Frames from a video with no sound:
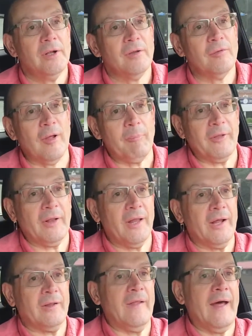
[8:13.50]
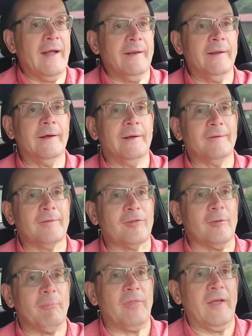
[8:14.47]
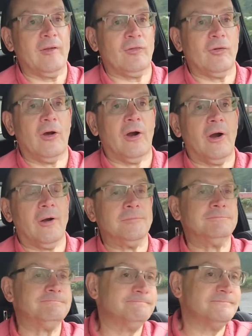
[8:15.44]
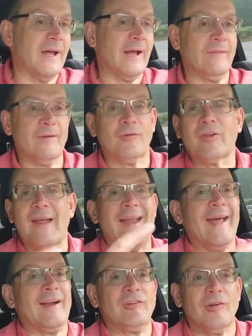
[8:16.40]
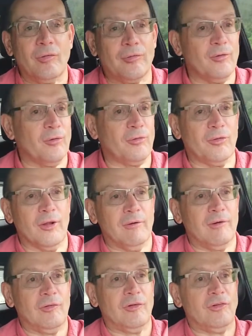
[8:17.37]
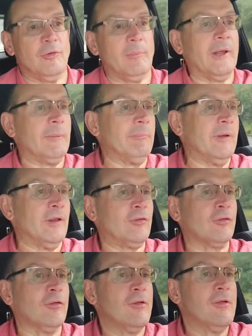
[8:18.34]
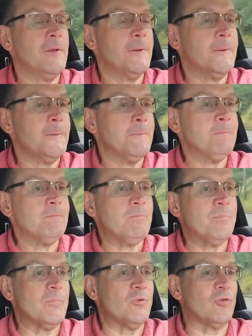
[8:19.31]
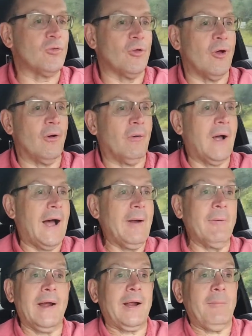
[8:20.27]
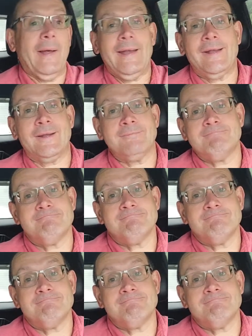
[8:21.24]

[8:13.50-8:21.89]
something like that, some things are, there's connections to the series that you might miss. So I recommend it.